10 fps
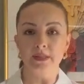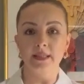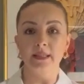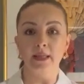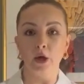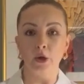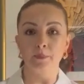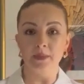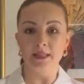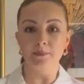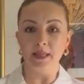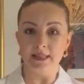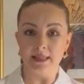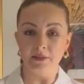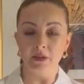it in an open
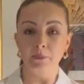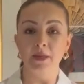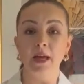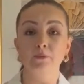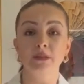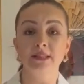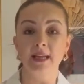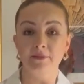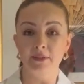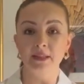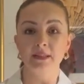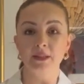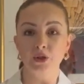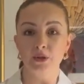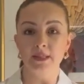space living, but I would
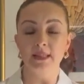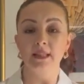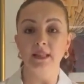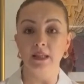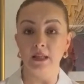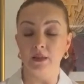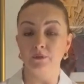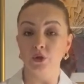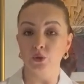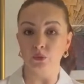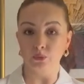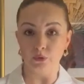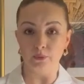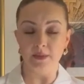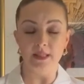definitely use it in individual
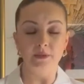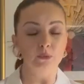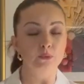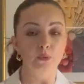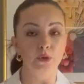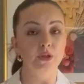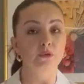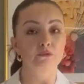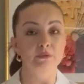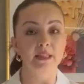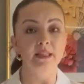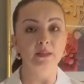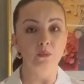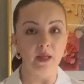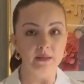rooms. It would work
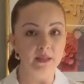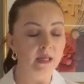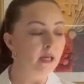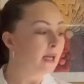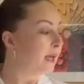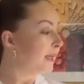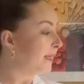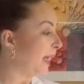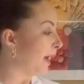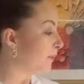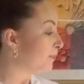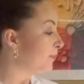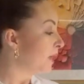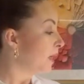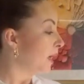really well. Now,
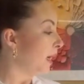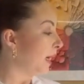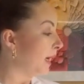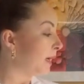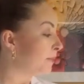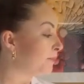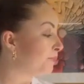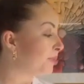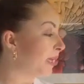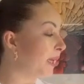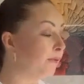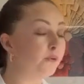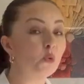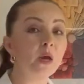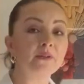if
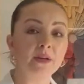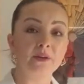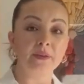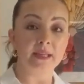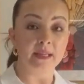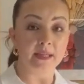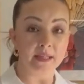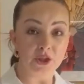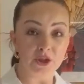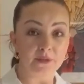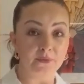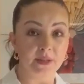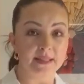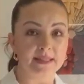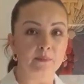you are renovating a kitchen, for
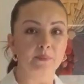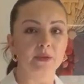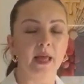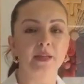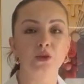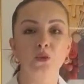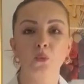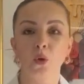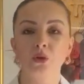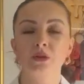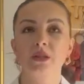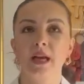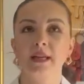example, and you want a